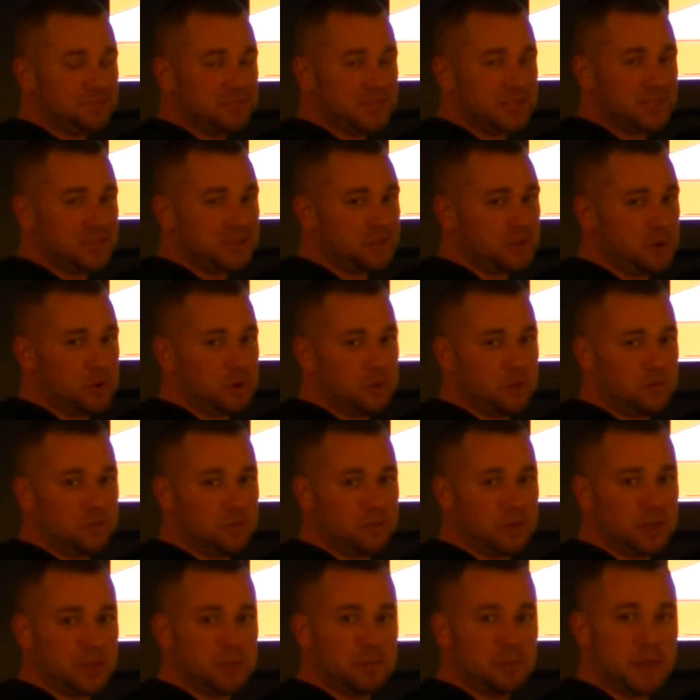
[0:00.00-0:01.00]
is going to
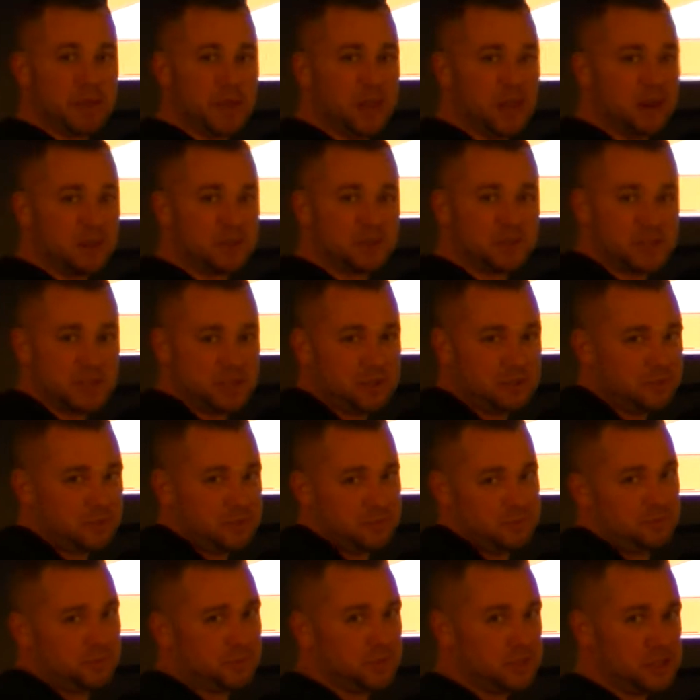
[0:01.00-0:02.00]
really pay off still
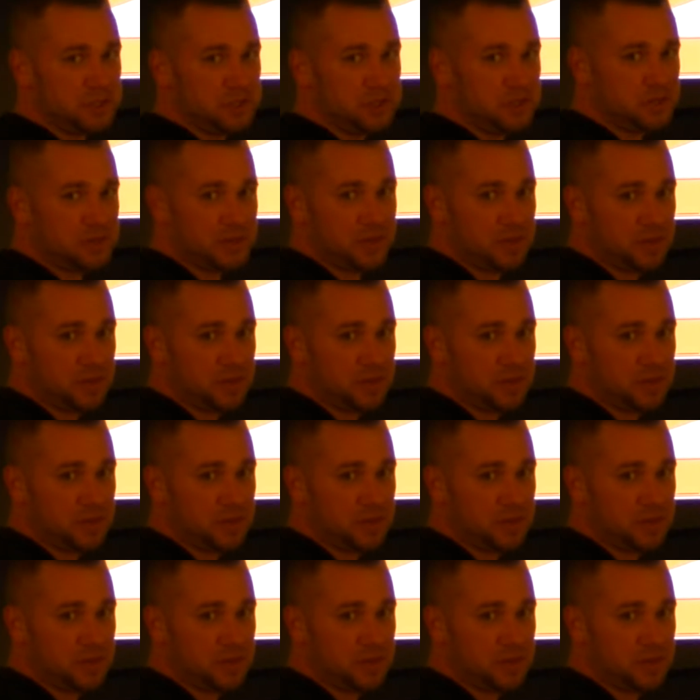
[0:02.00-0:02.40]
to use the